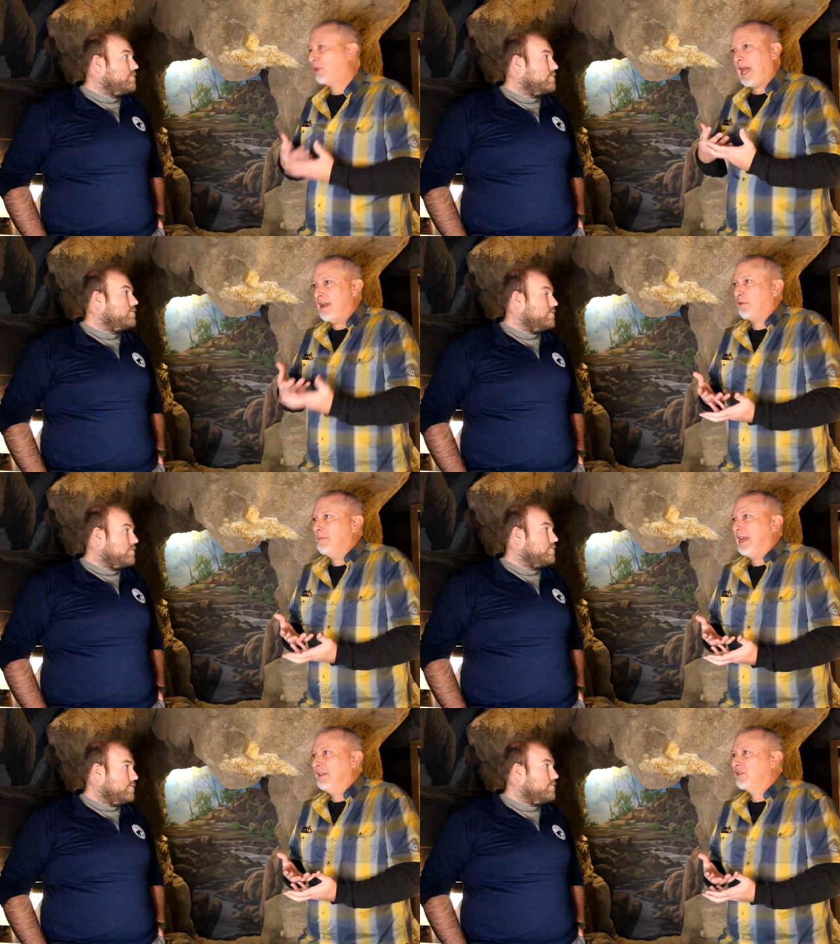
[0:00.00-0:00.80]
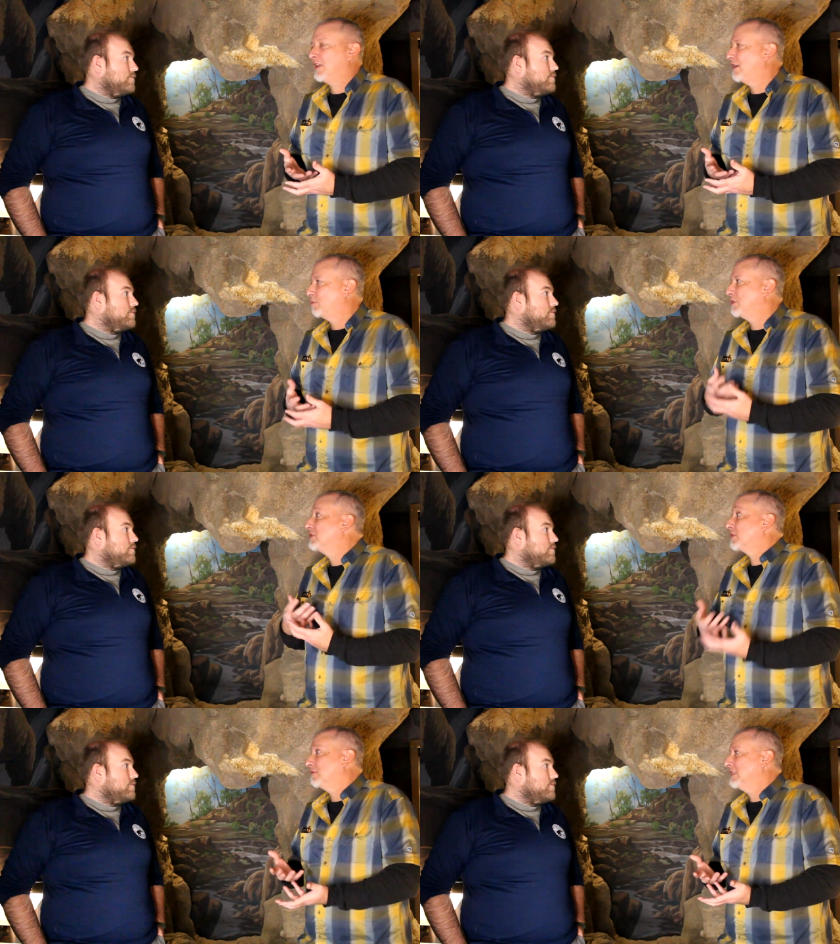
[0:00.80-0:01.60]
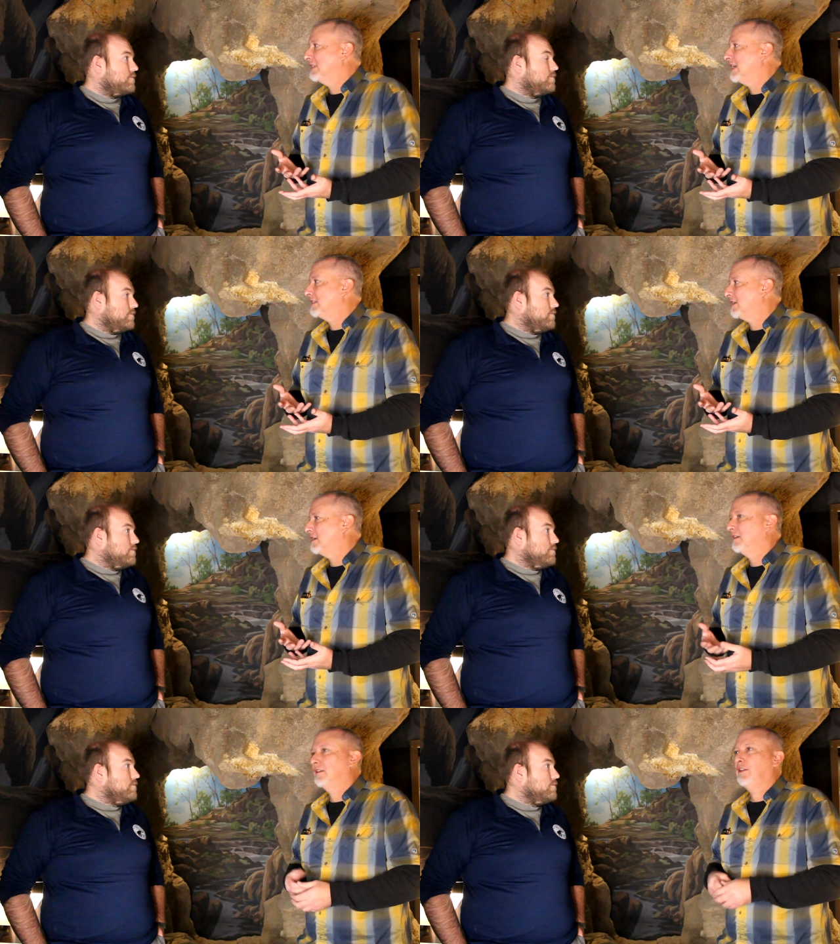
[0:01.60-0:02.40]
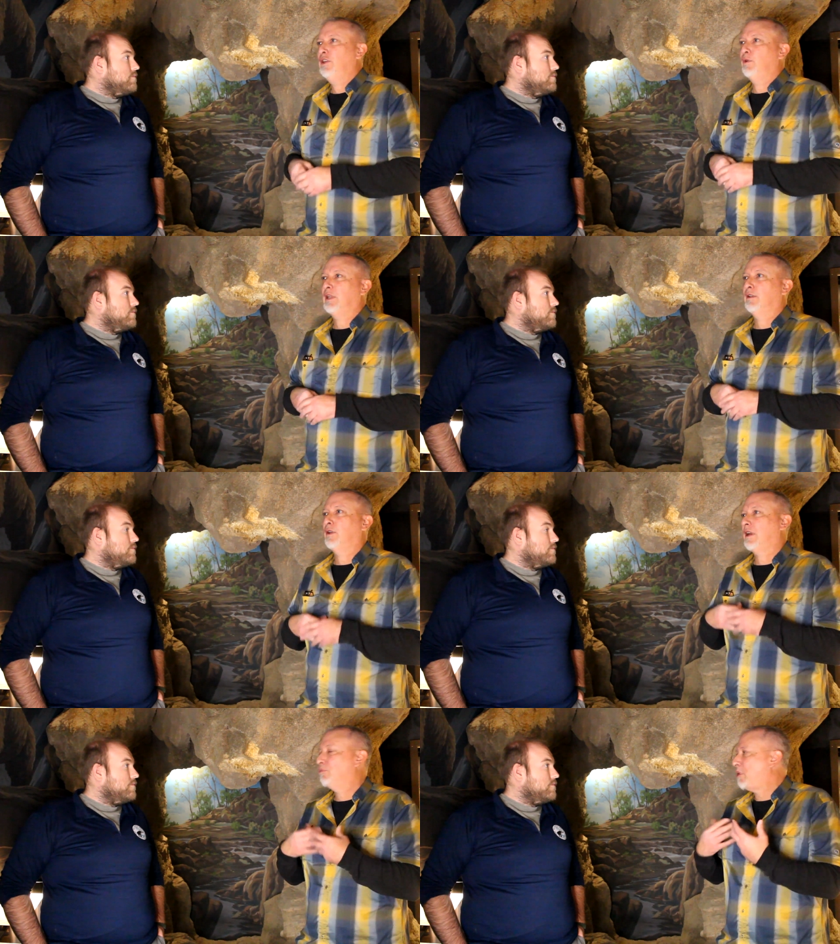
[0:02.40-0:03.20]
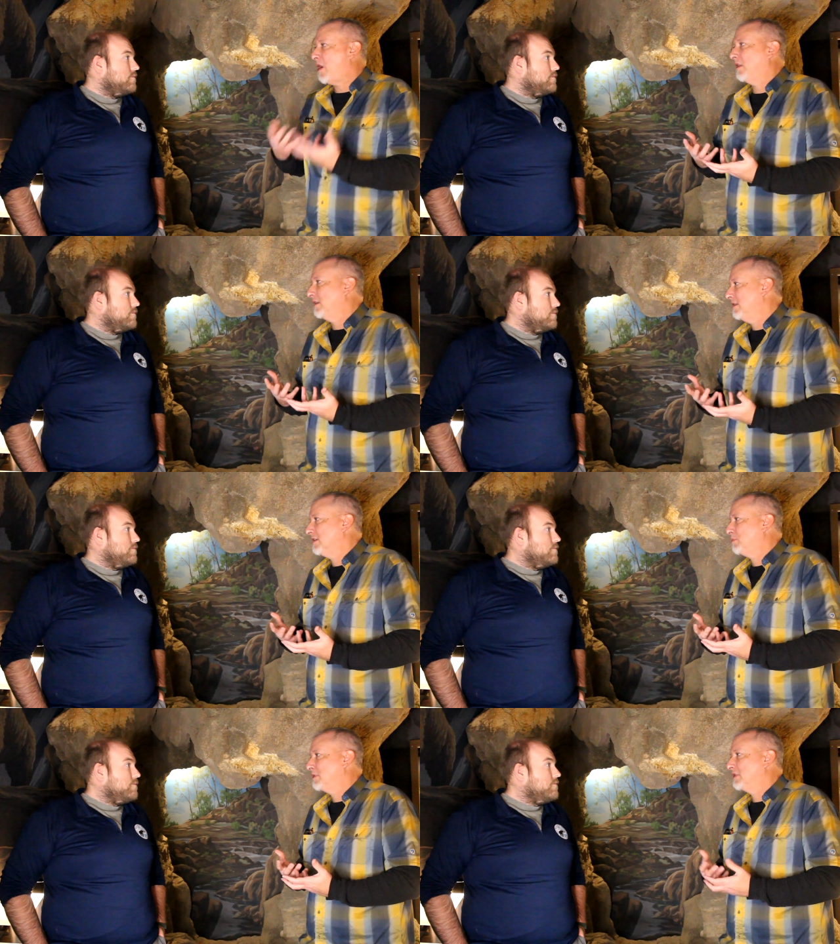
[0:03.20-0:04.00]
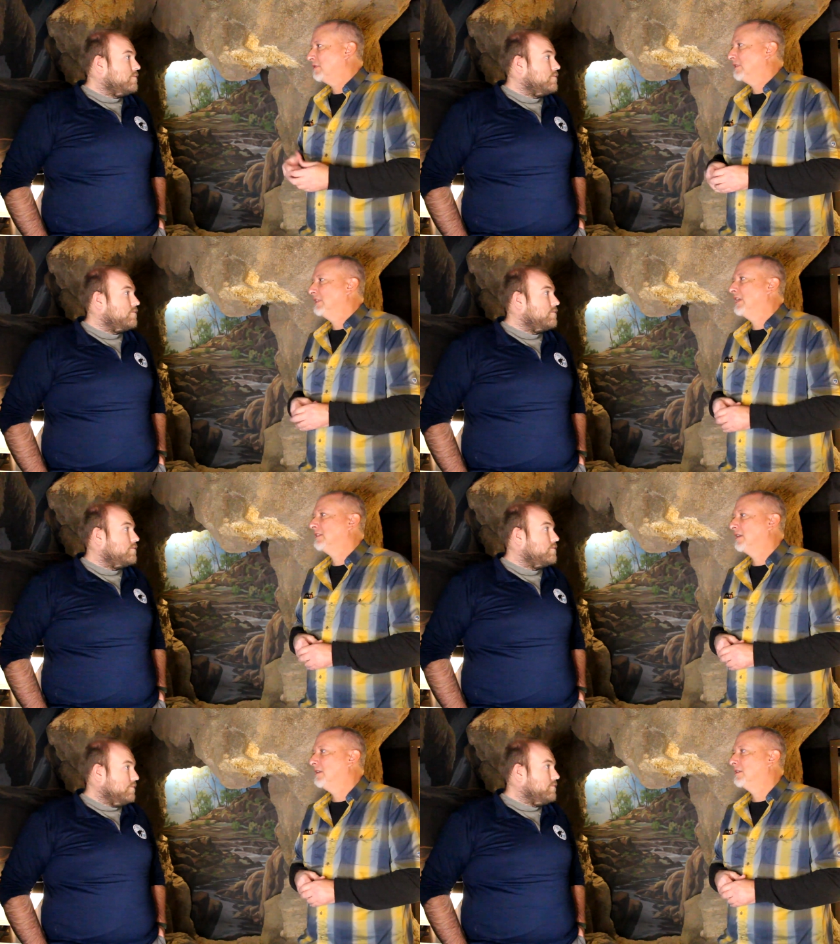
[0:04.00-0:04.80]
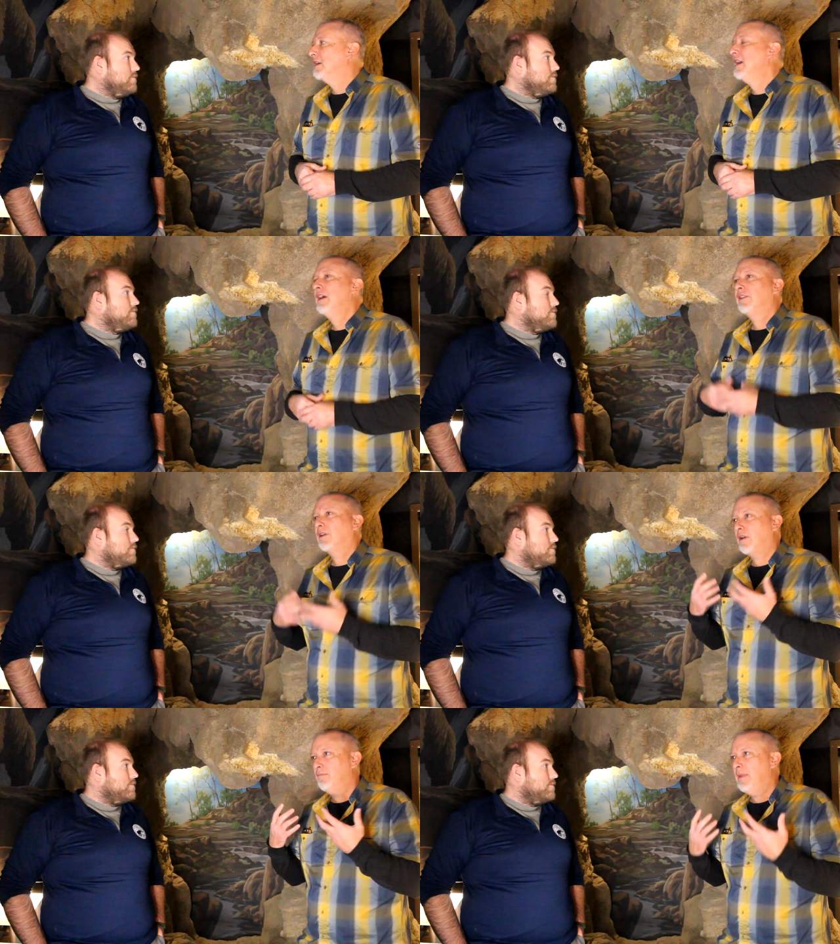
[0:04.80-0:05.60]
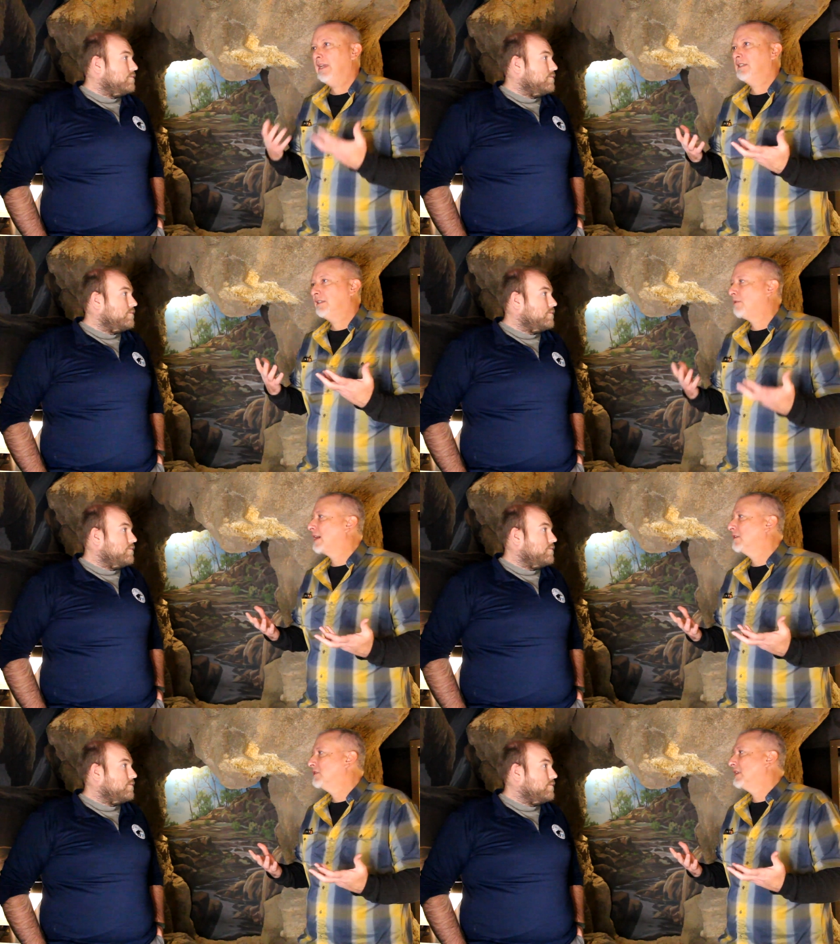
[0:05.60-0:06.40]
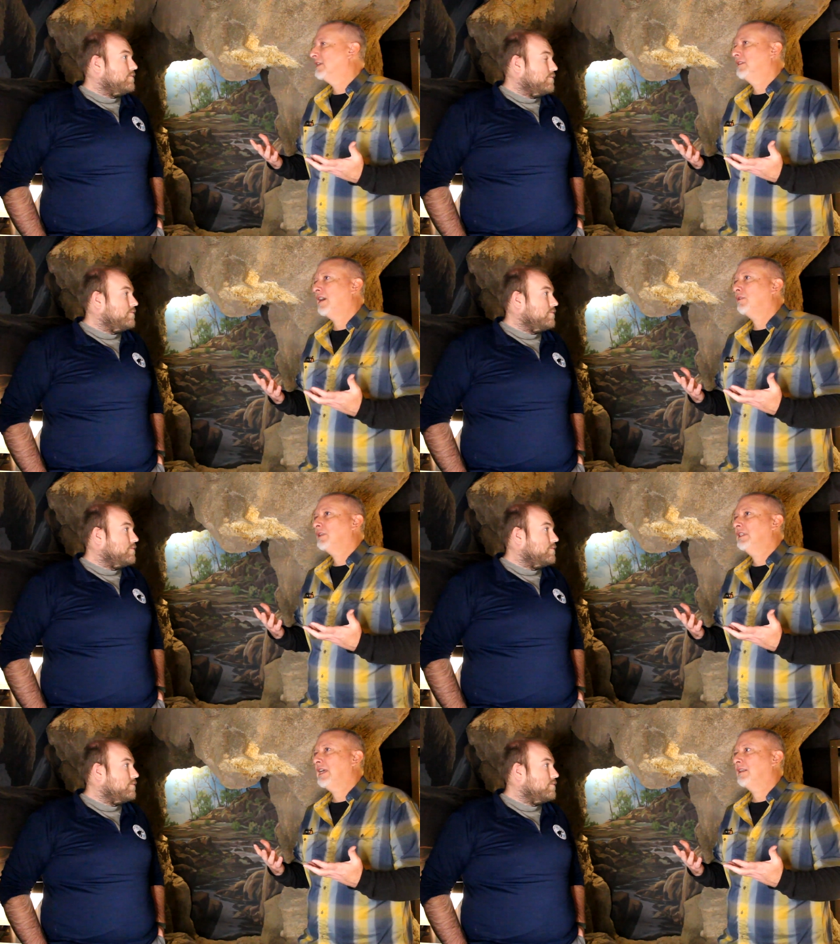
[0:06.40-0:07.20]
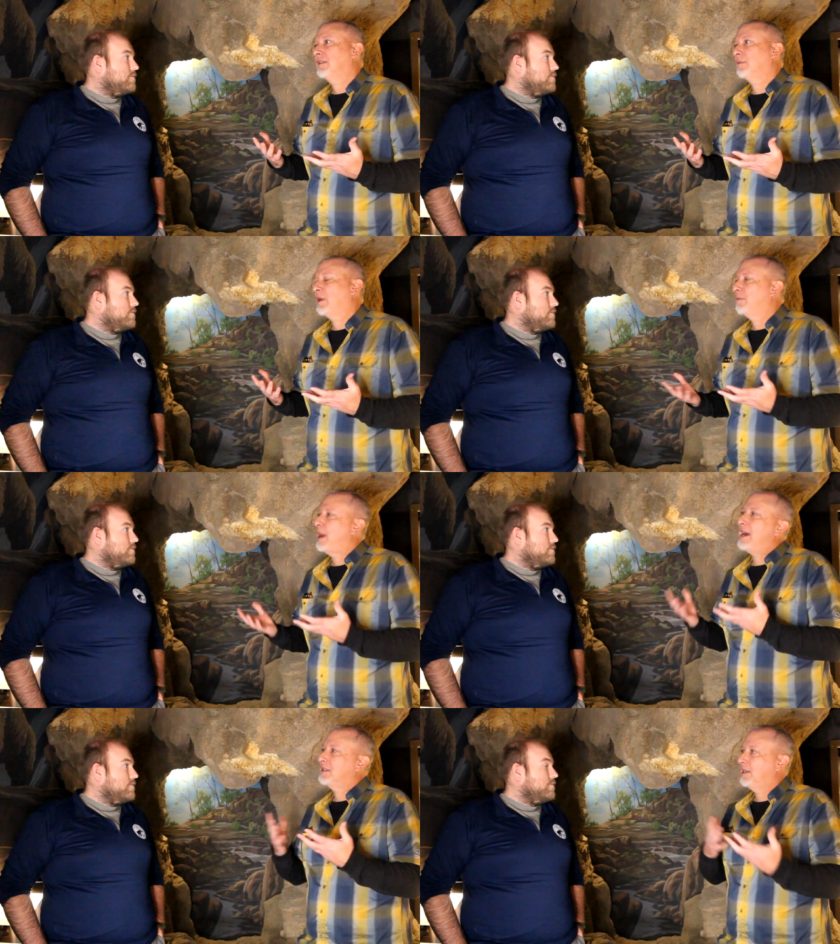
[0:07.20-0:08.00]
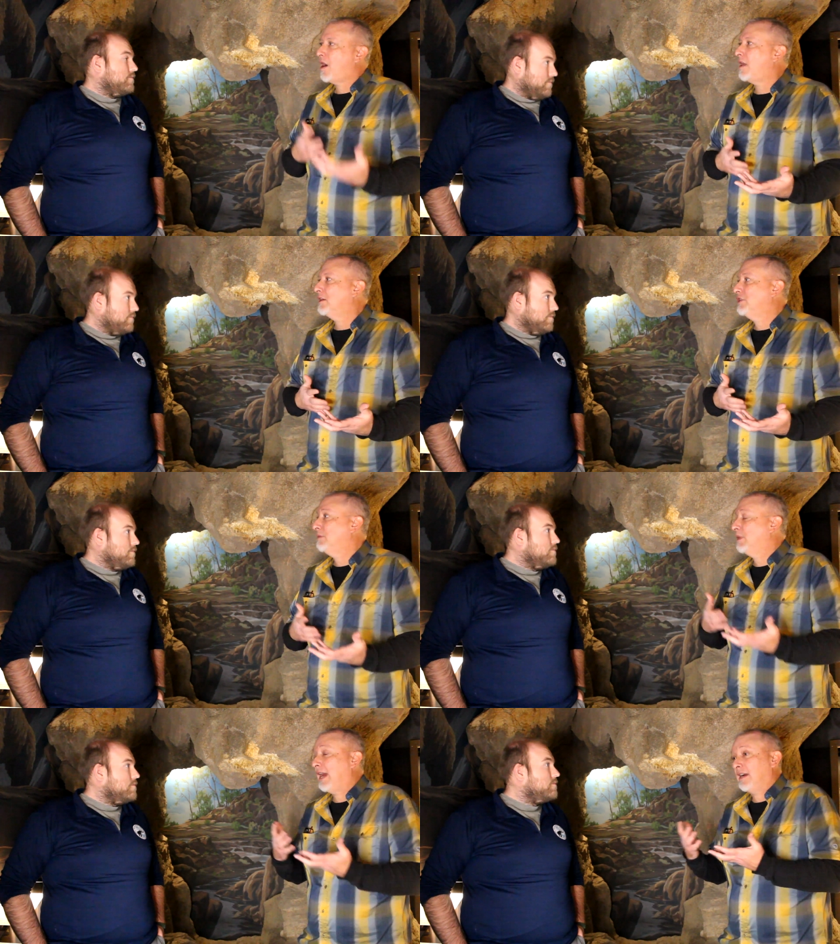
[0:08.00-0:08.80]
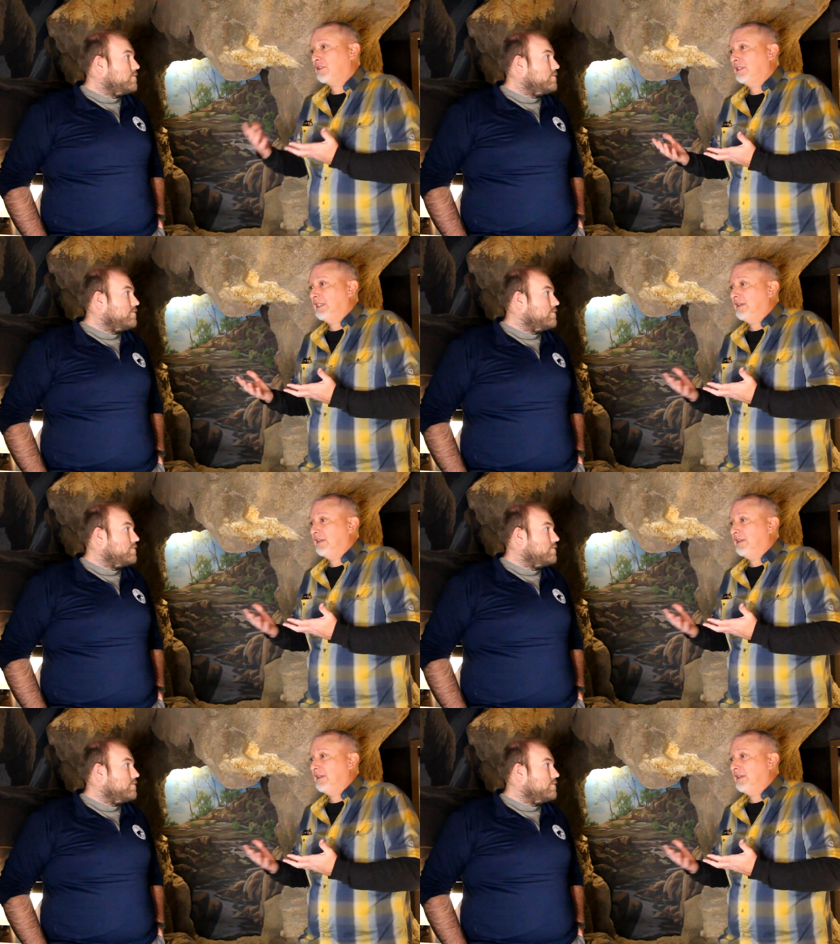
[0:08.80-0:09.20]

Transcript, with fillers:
Speaker 1: plant remains that are preserved in that dung, you can look at pollen that's preserved in that dung. They're amazing records that not only tell us about past ecology, but actually